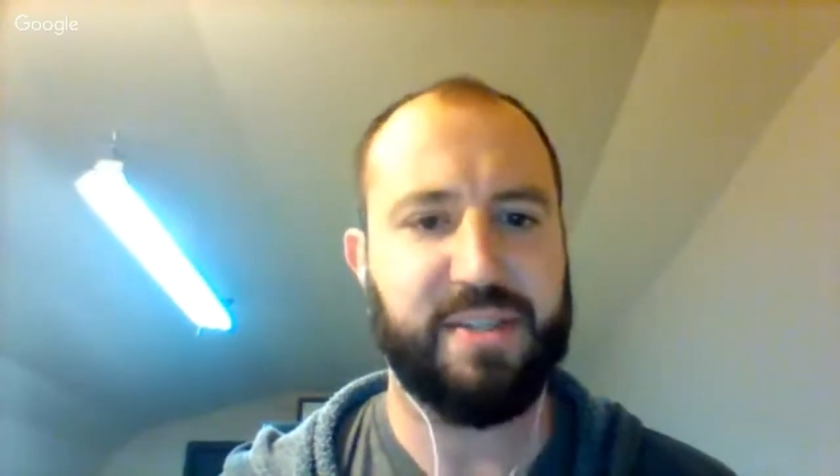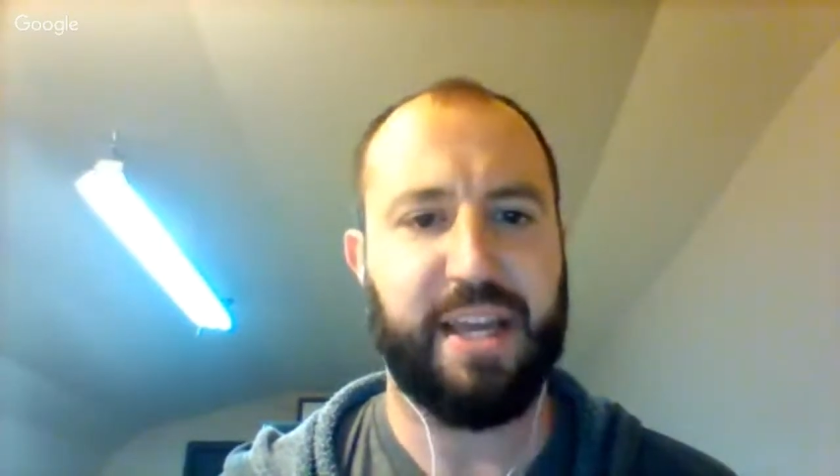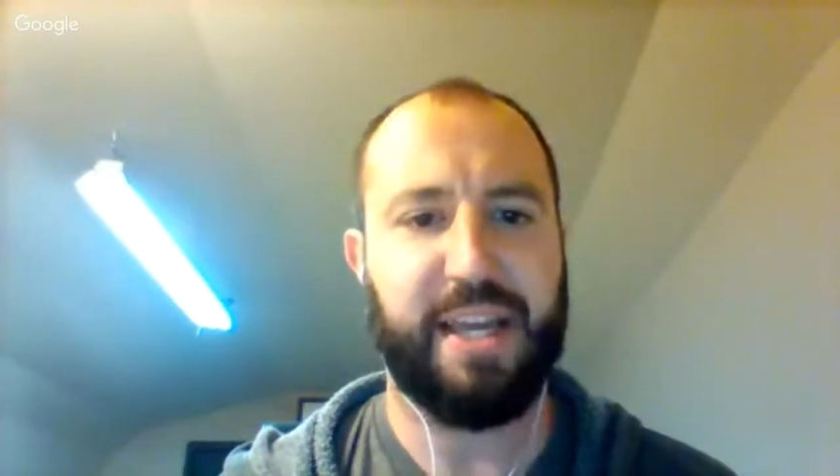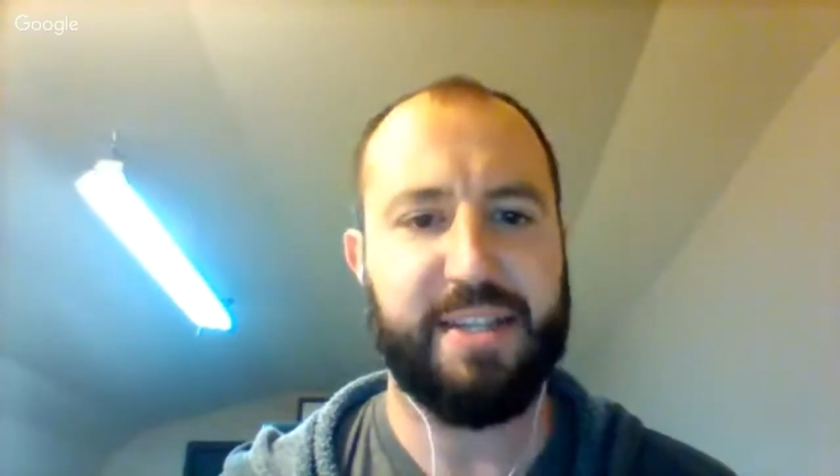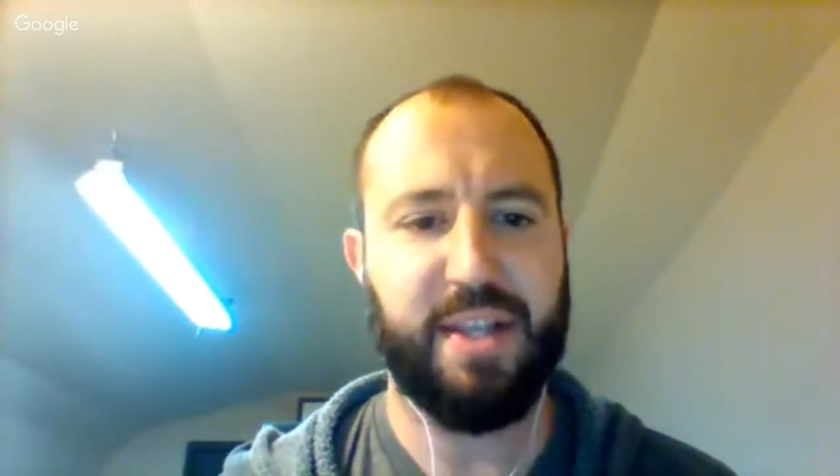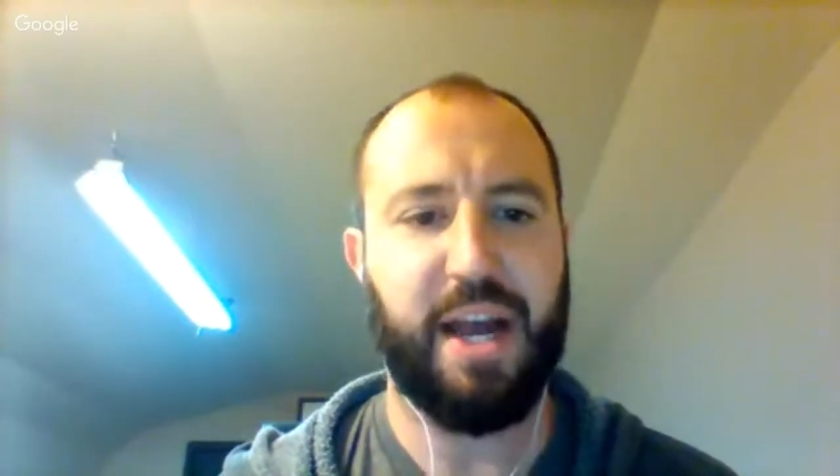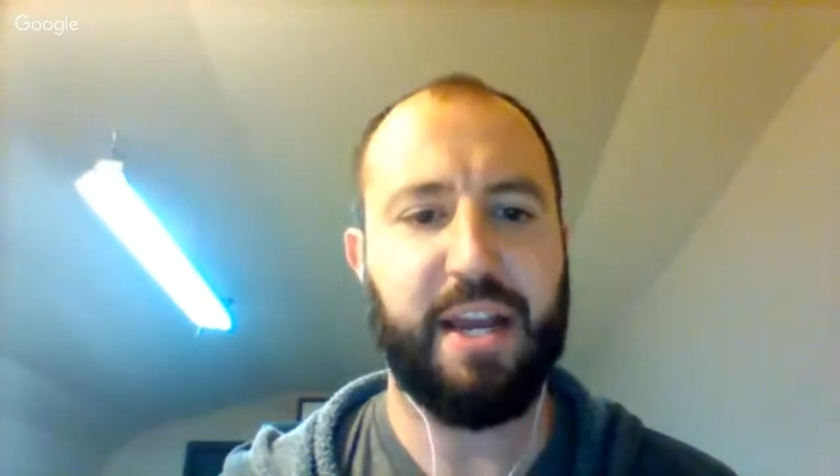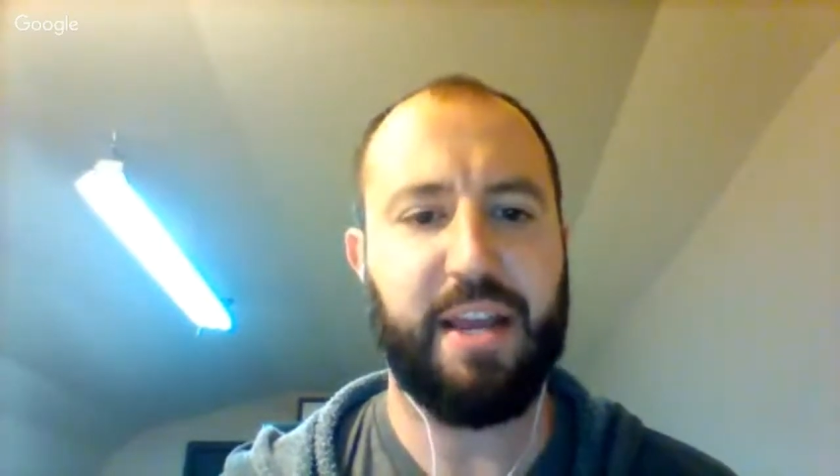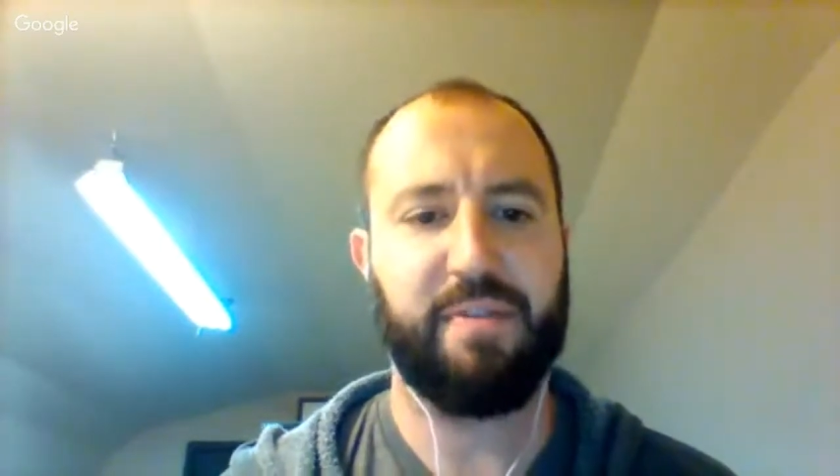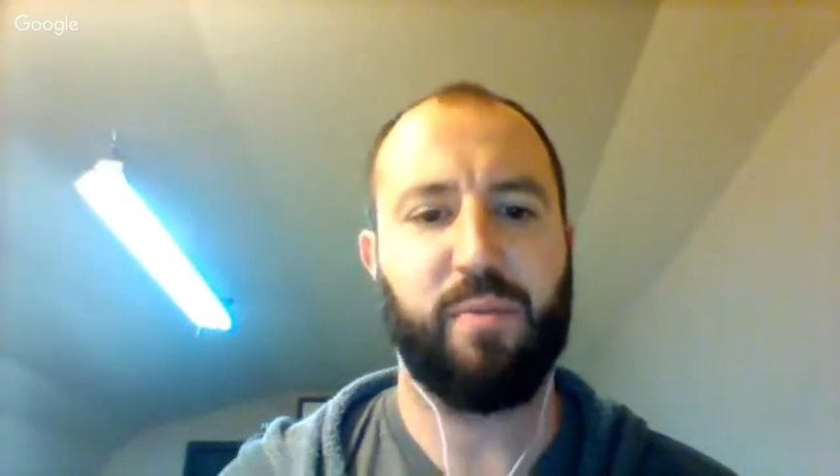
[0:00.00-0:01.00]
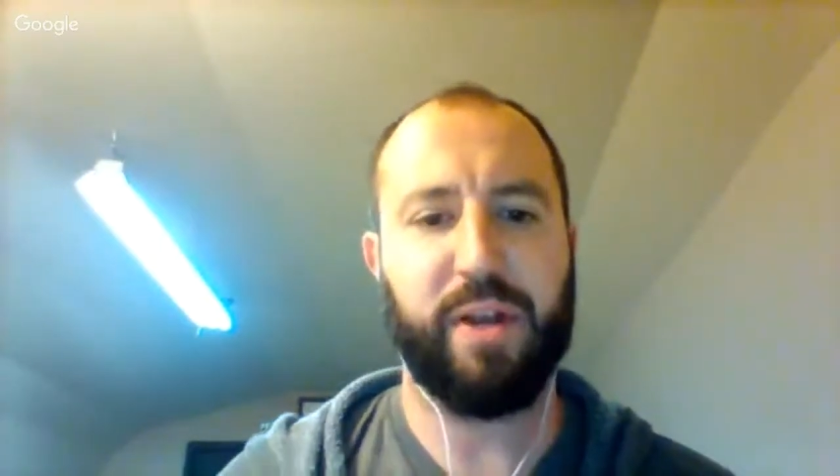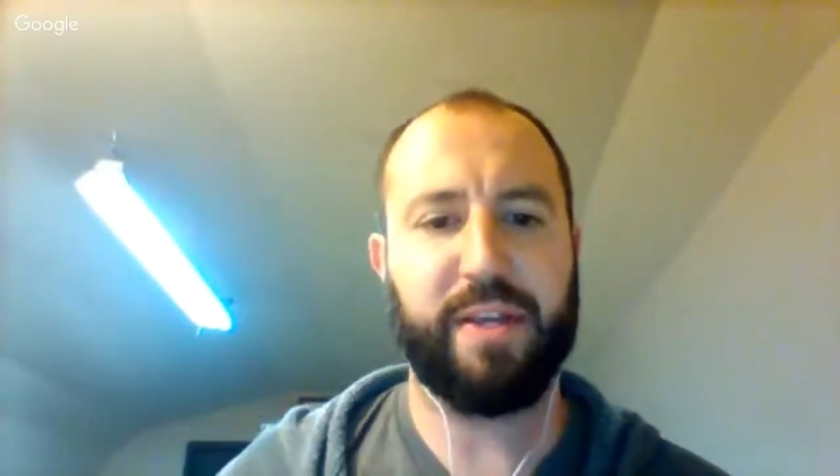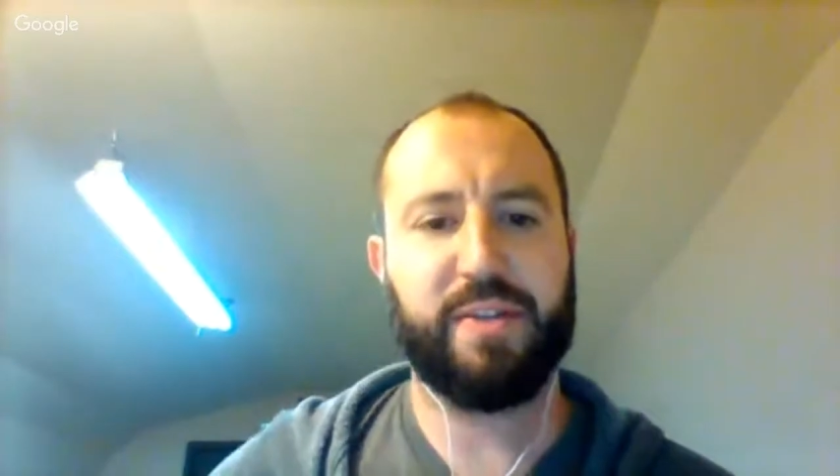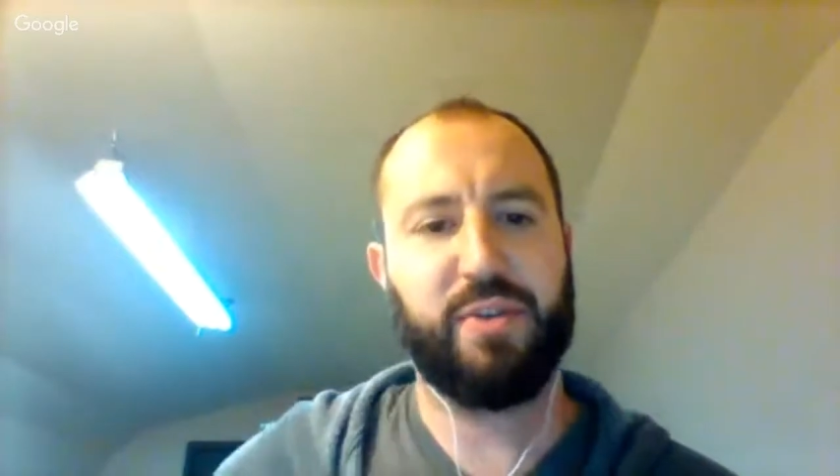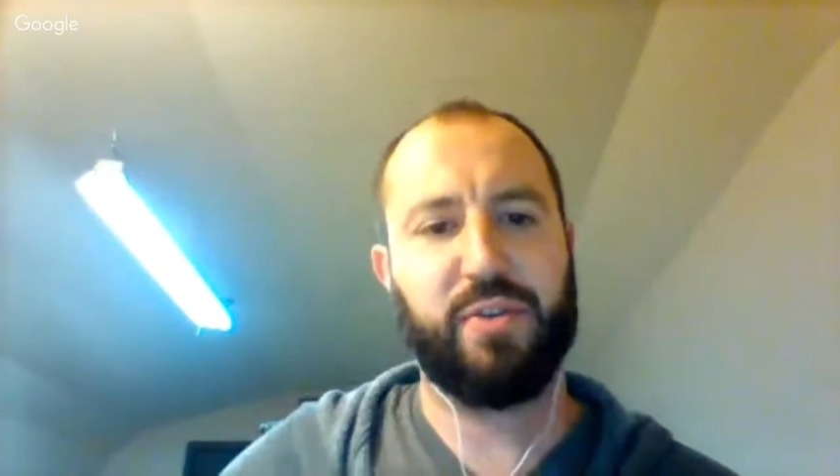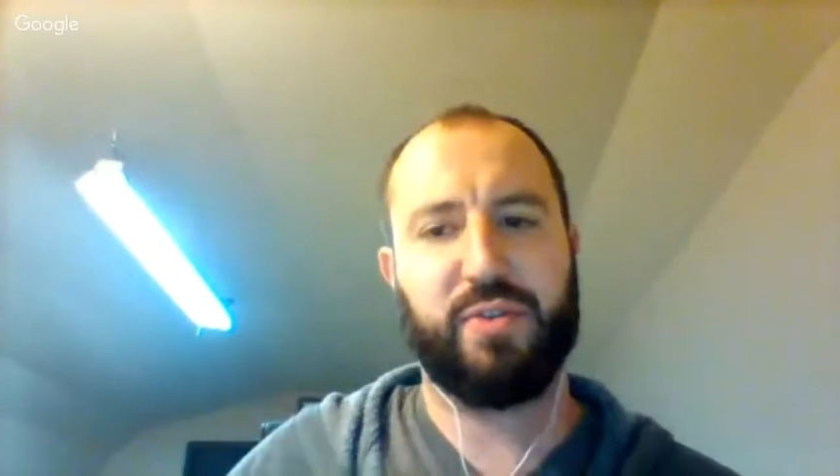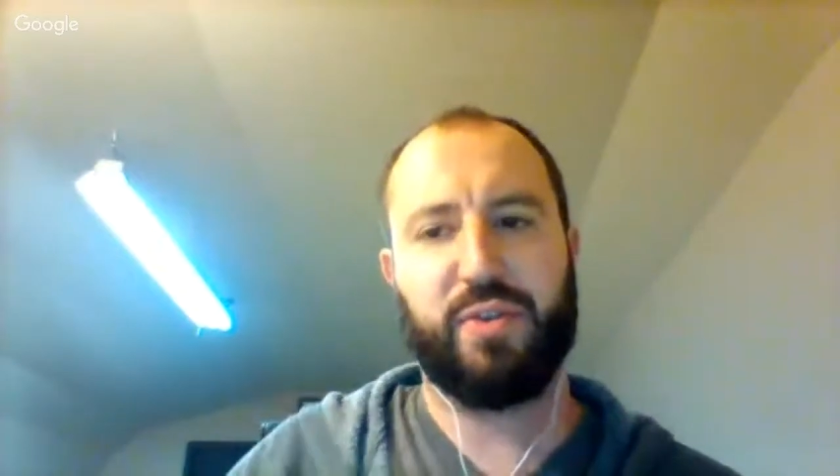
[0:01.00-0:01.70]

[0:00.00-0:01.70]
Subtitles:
Like, he's not even willing to